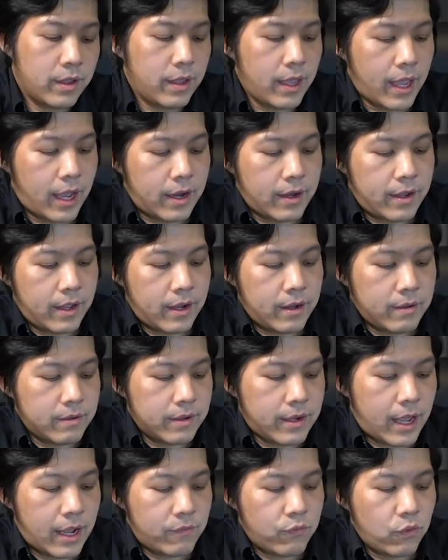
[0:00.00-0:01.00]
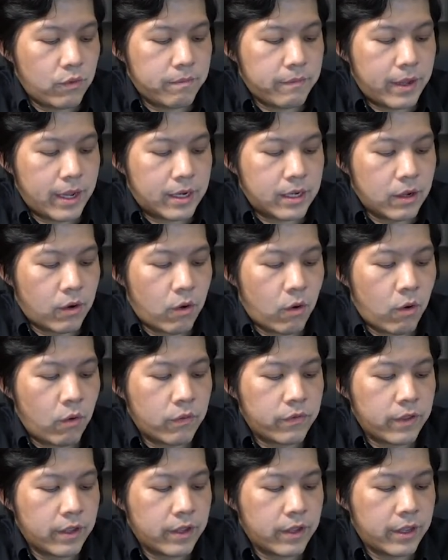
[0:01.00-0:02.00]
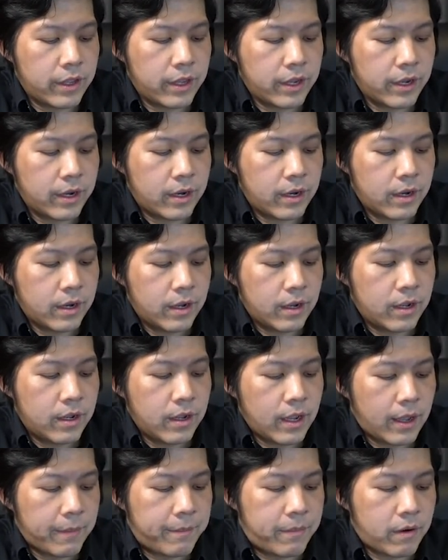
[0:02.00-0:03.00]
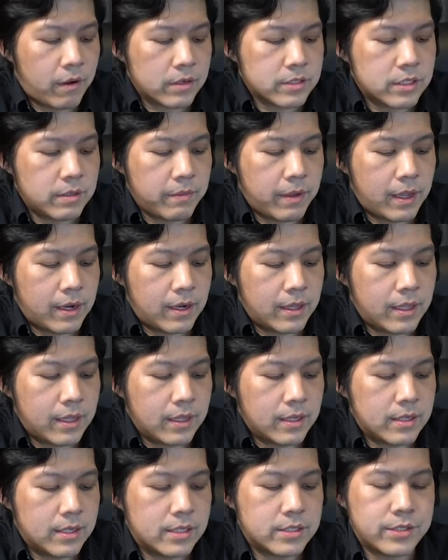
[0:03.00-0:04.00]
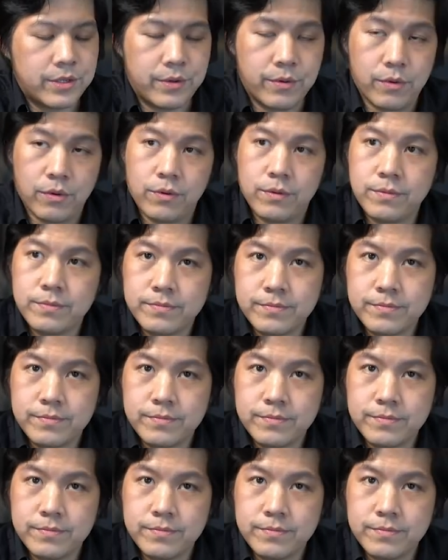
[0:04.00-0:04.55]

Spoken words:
and then that would make the whole thing here approximately 0.